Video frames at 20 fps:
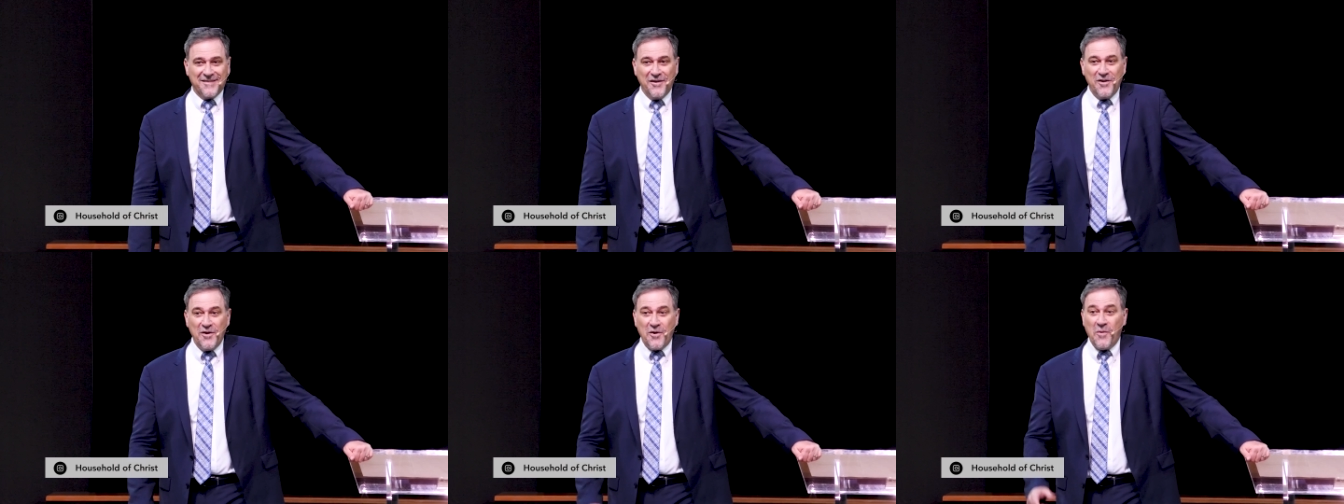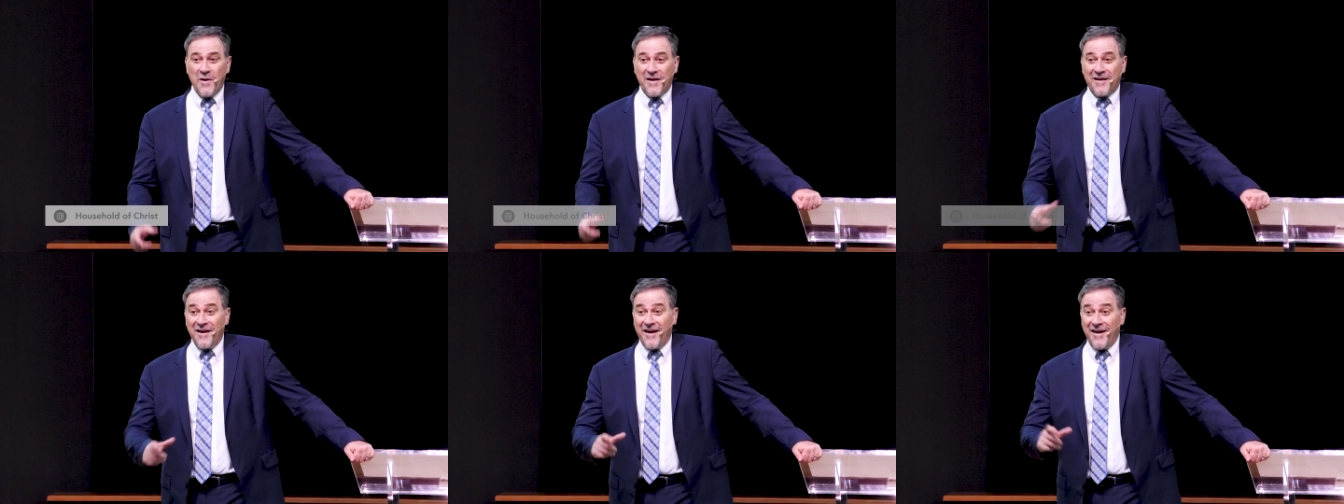Look
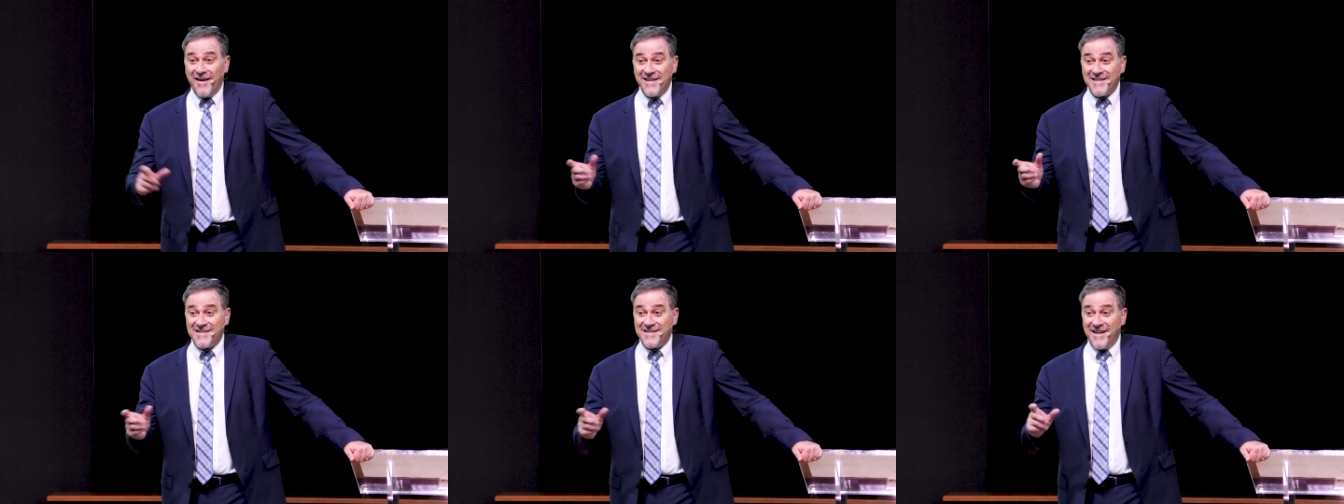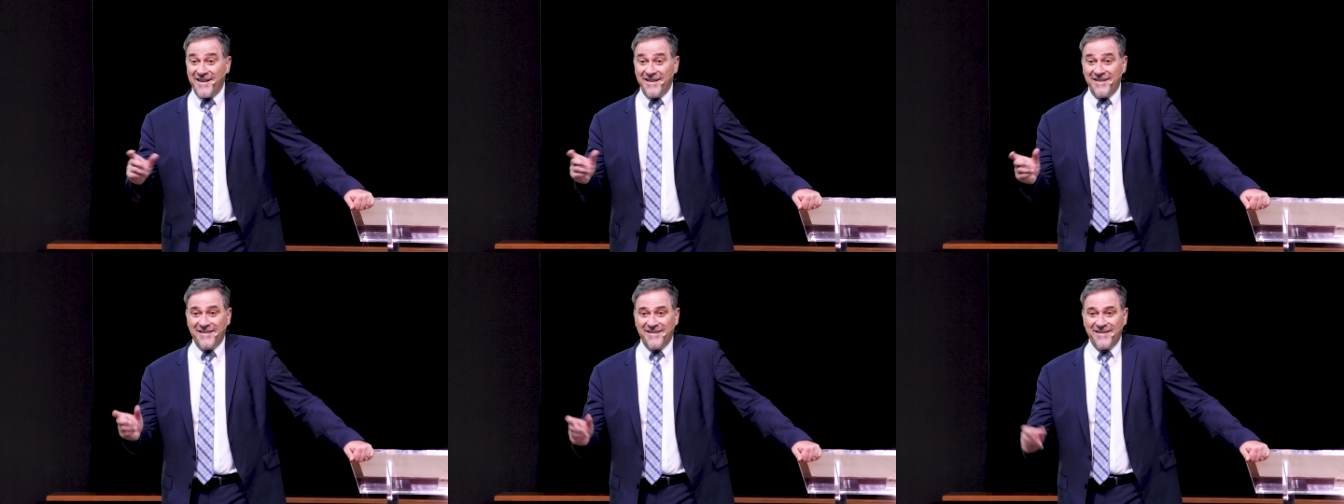what God has
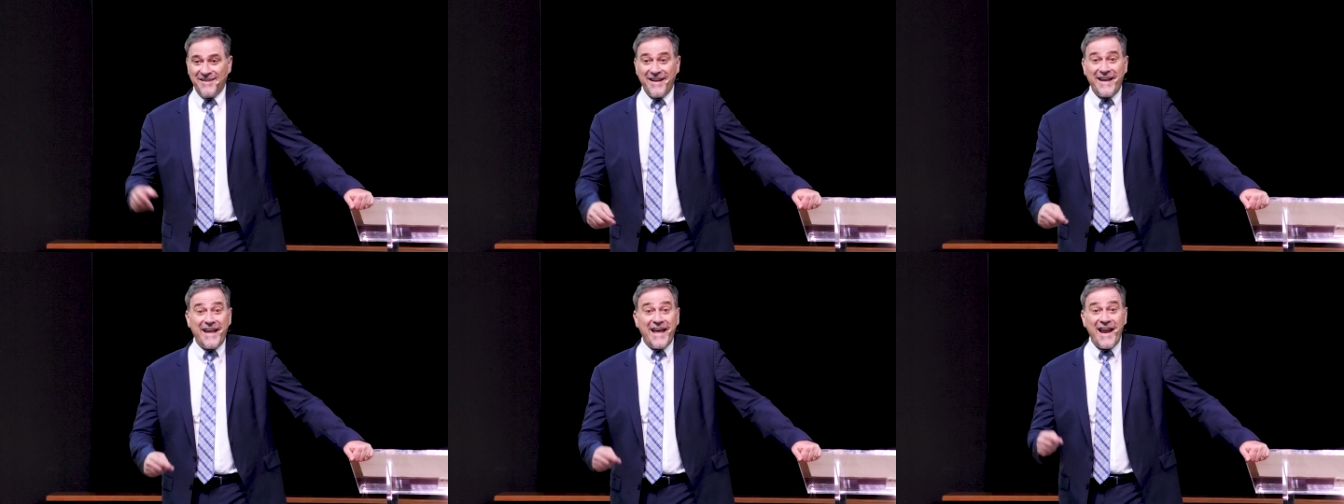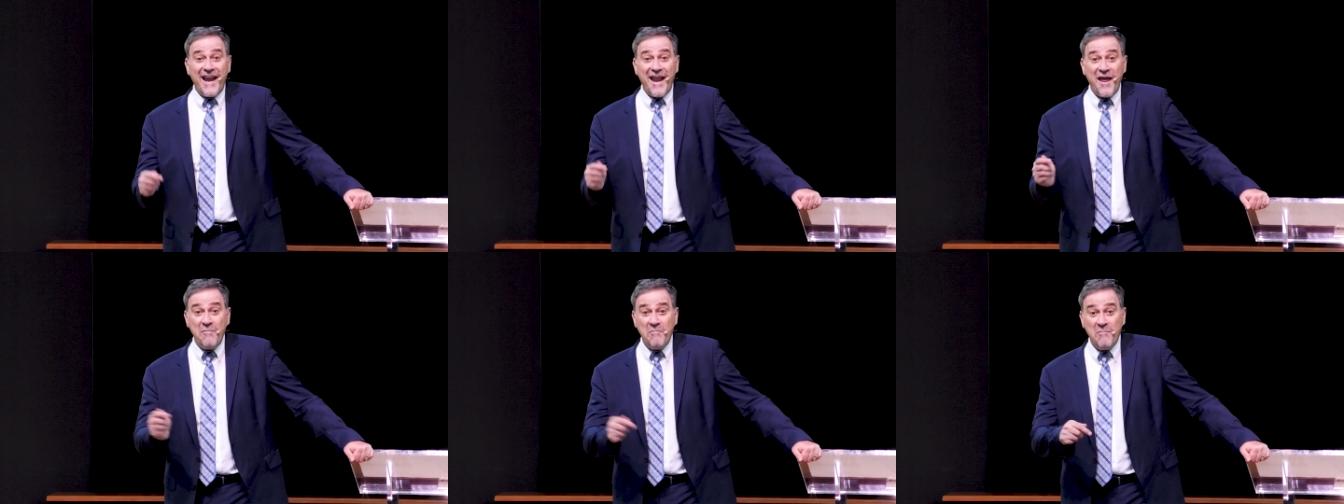done.
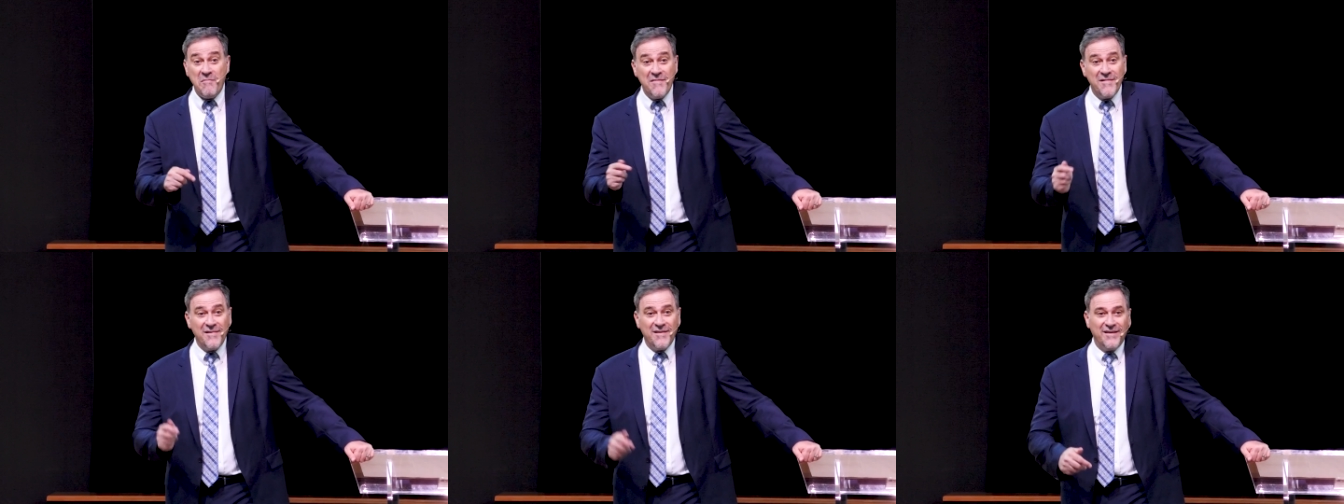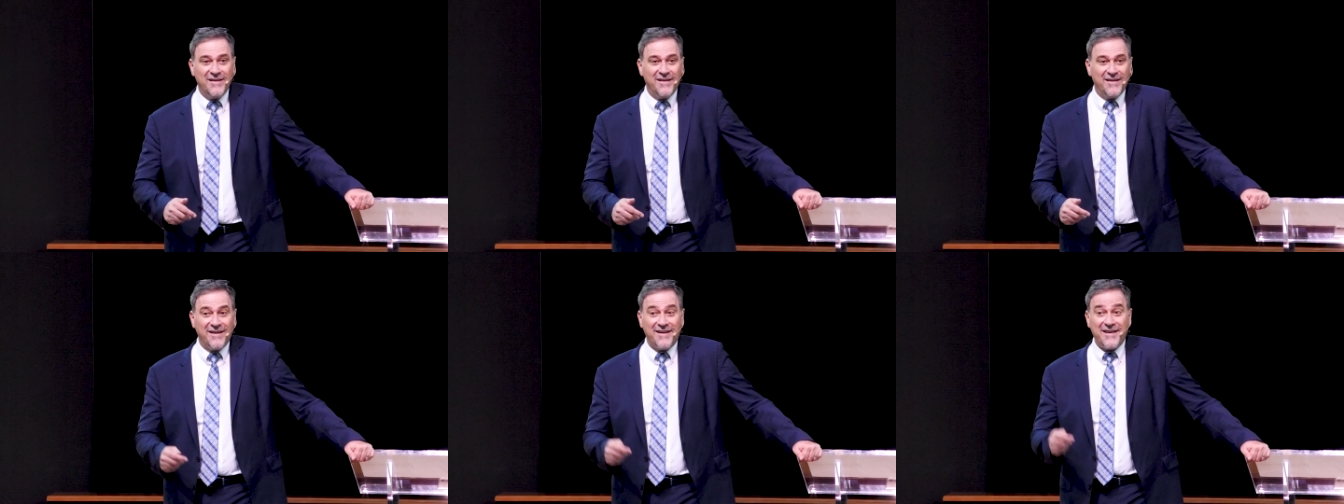Kill him.
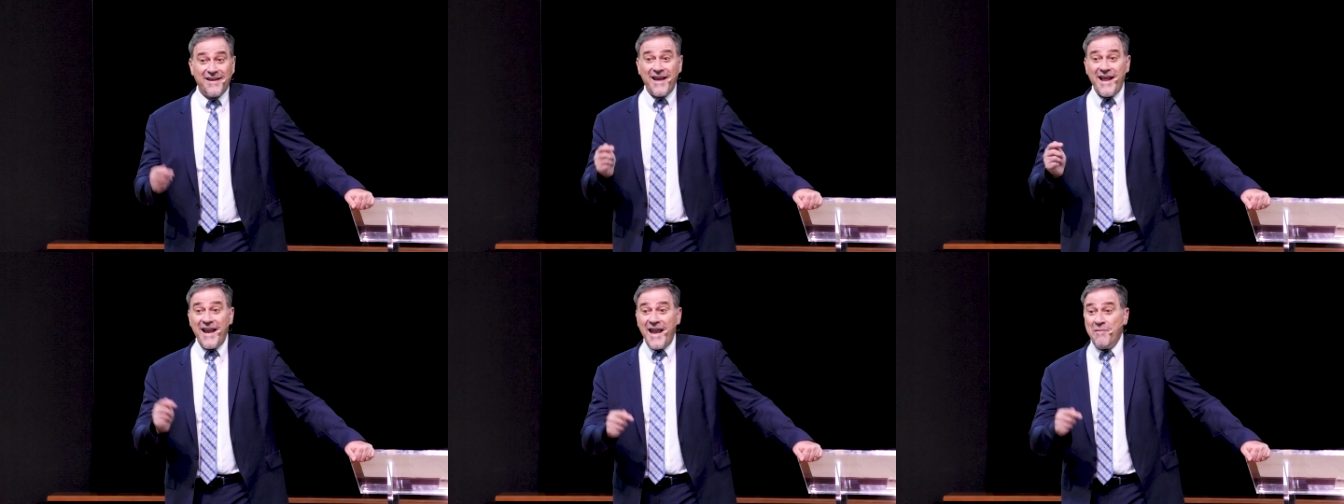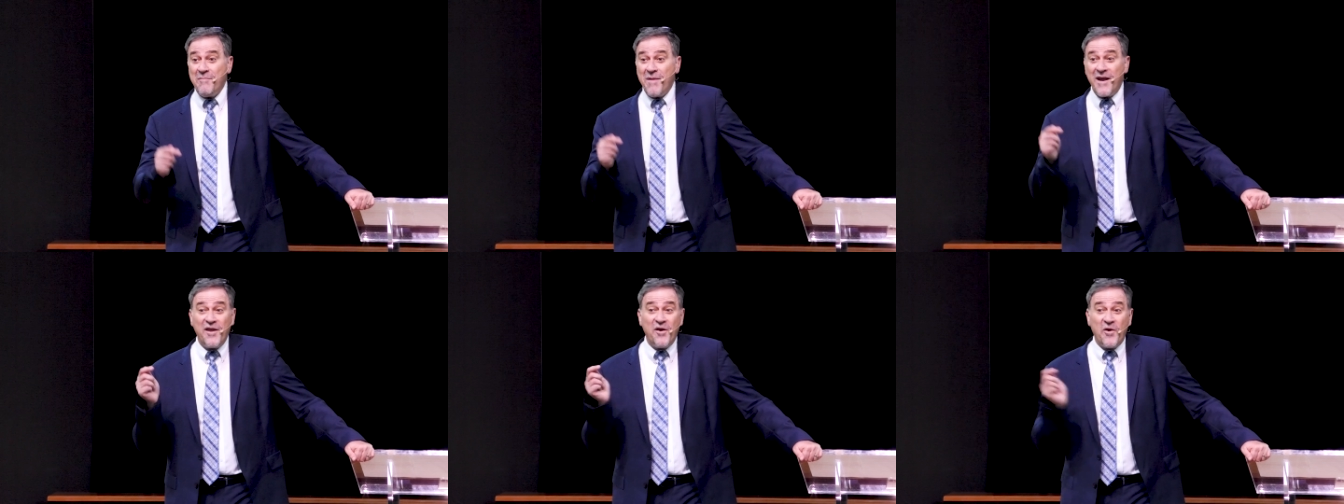Kill
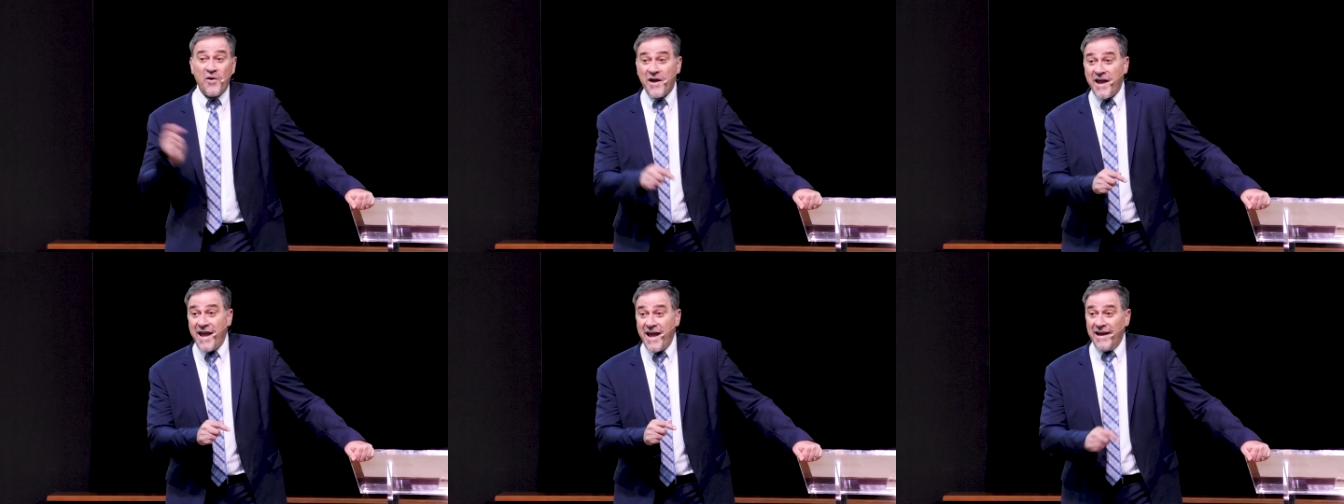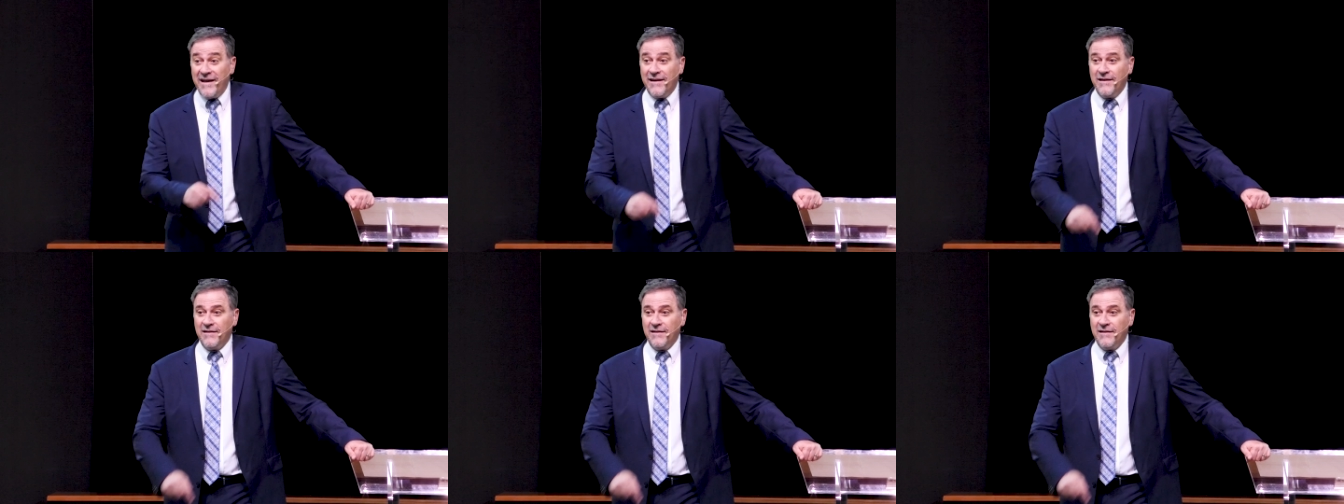him and your king.